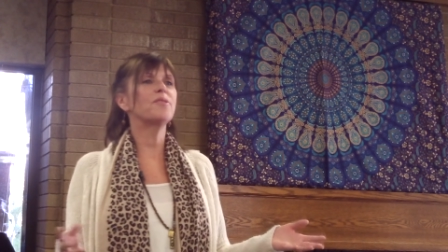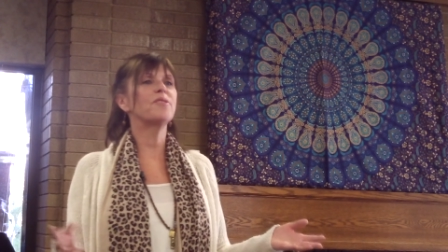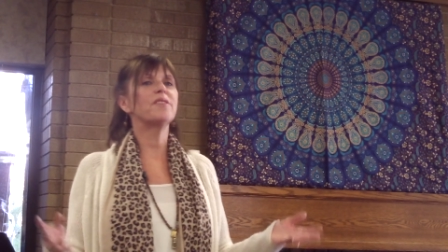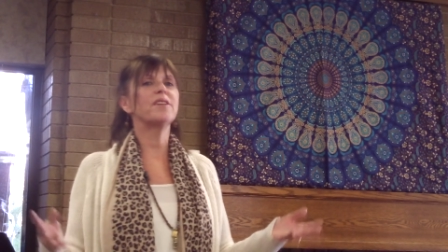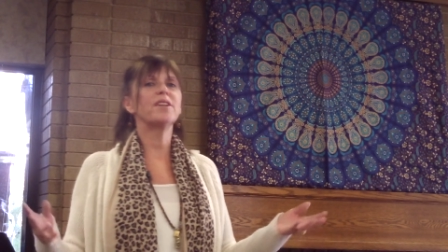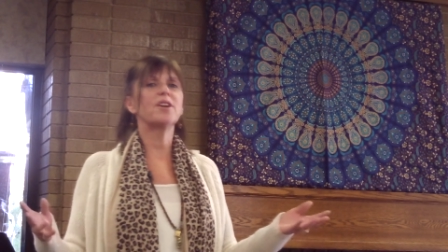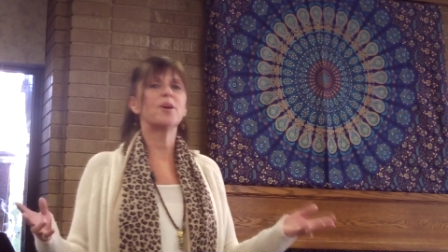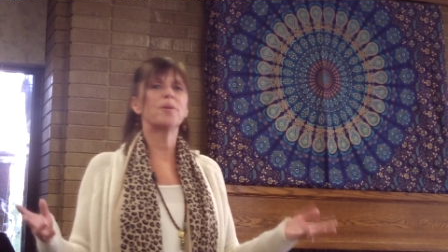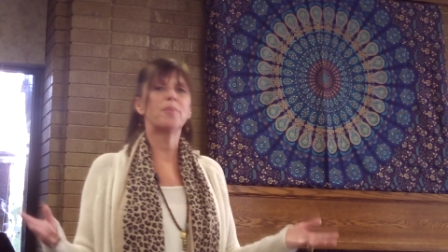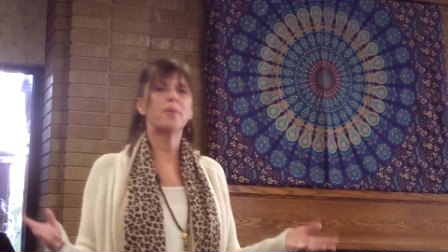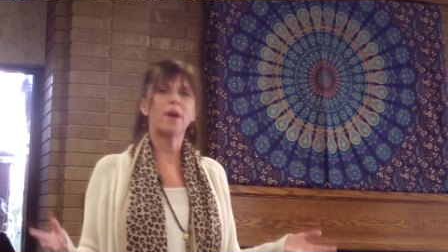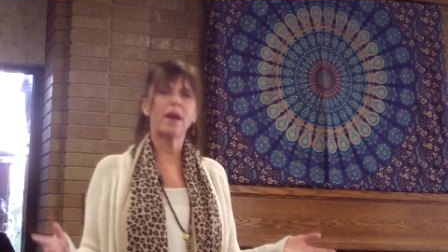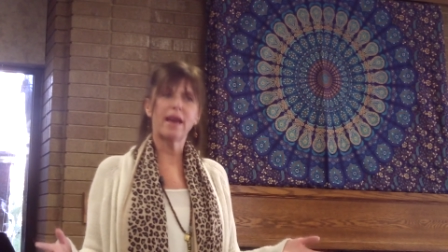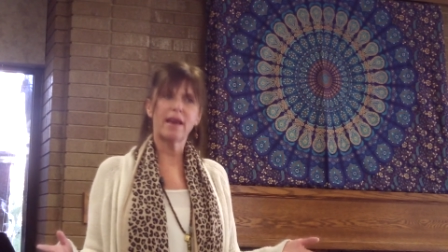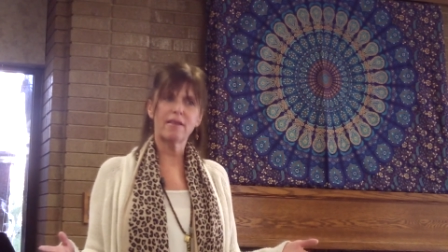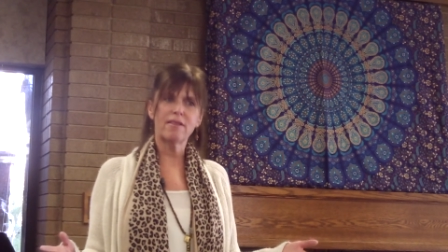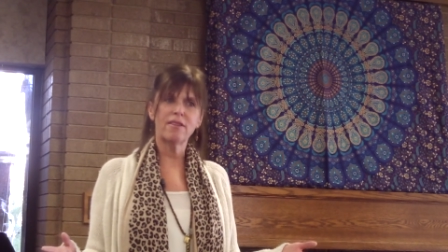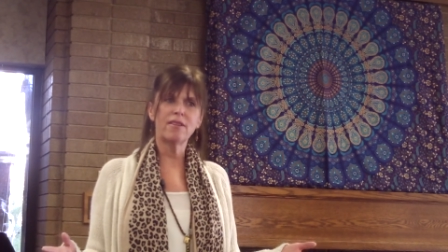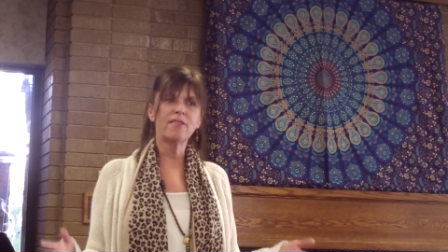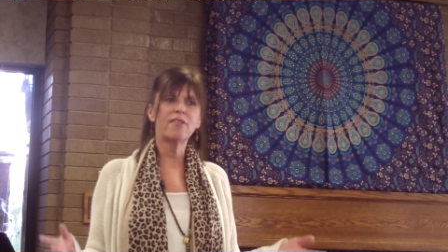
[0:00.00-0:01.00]
we're in our
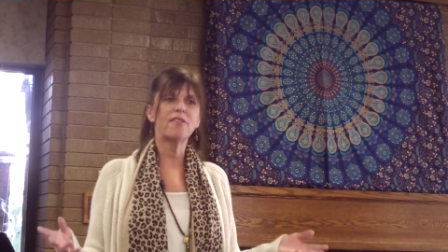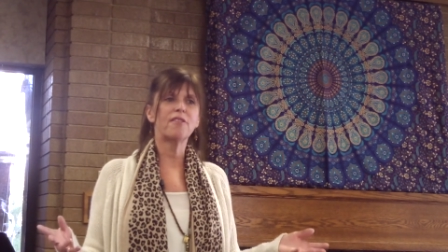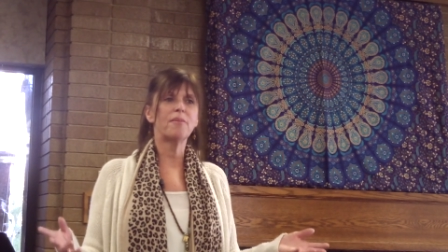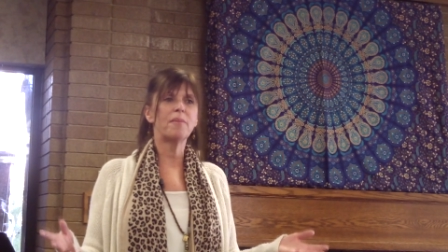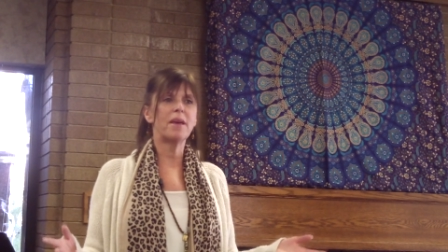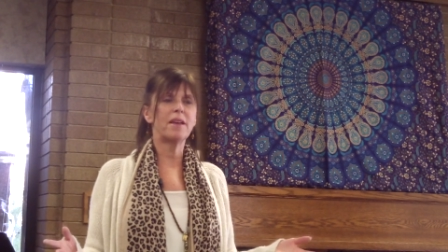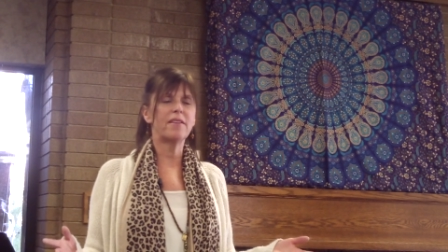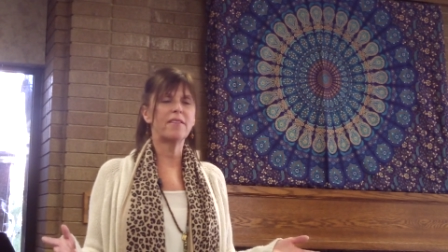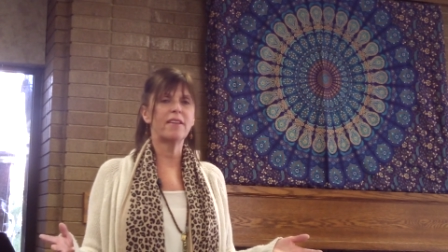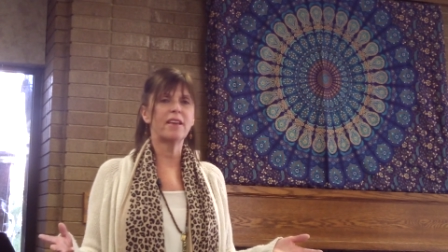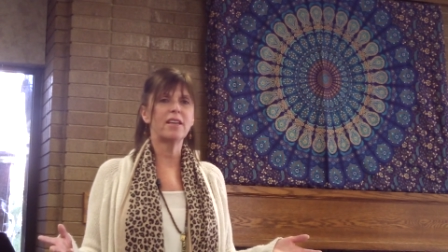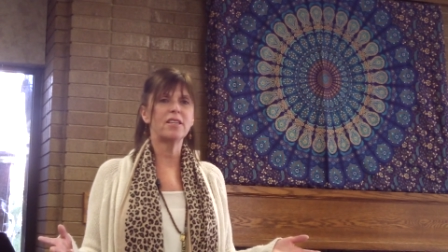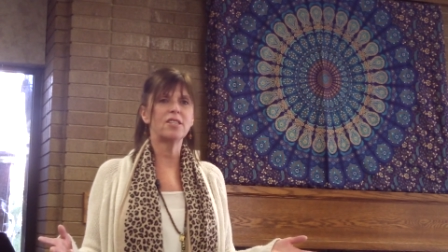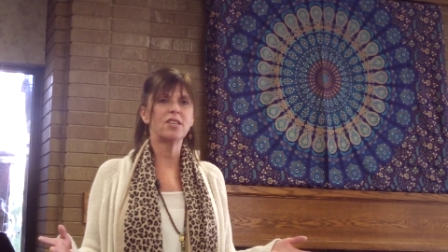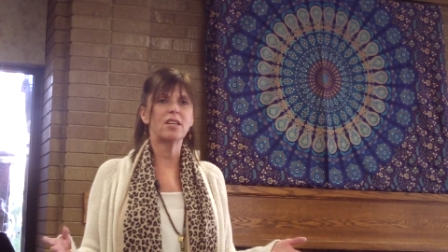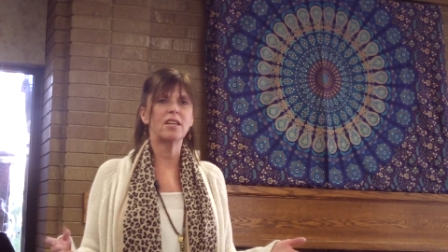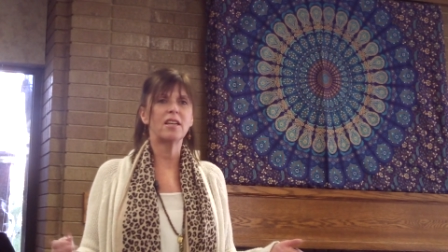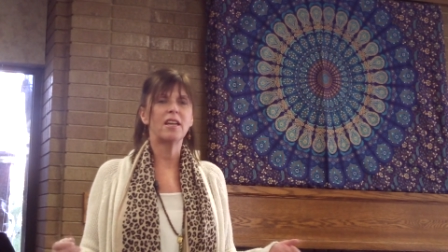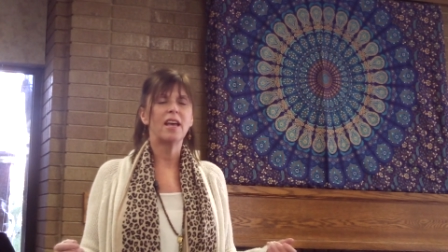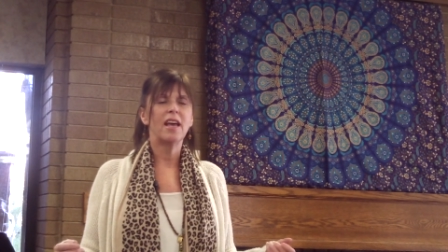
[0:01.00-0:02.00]
practice of
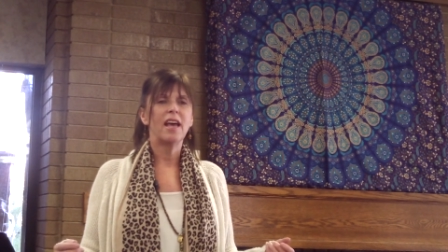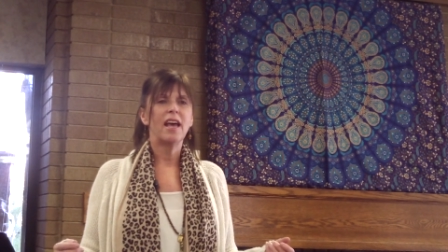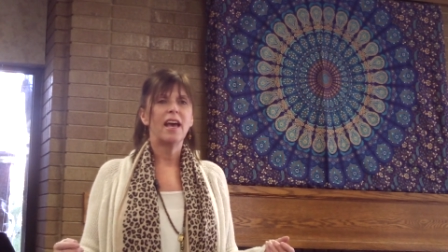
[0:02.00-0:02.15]
meditation,